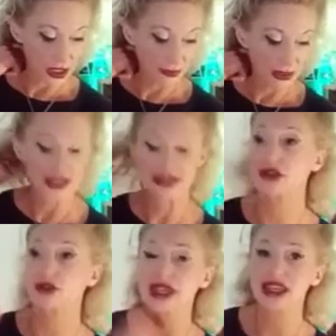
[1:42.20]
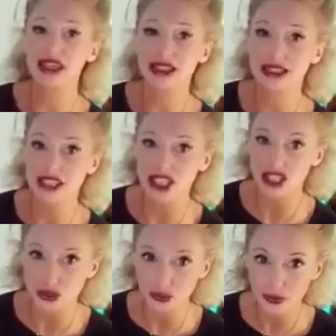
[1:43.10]
because you're making a
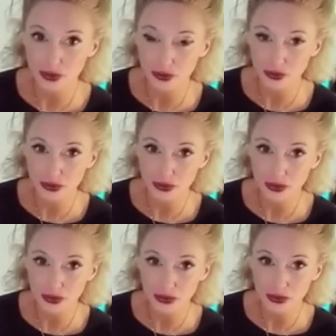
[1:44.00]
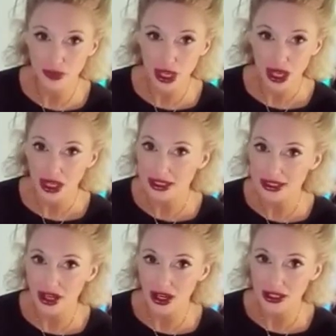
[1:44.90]
decision. It's
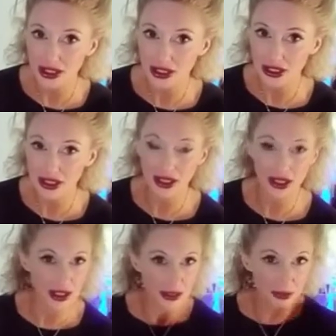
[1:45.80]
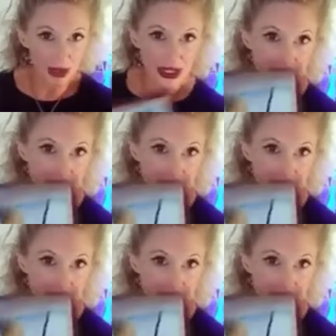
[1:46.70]
not him making a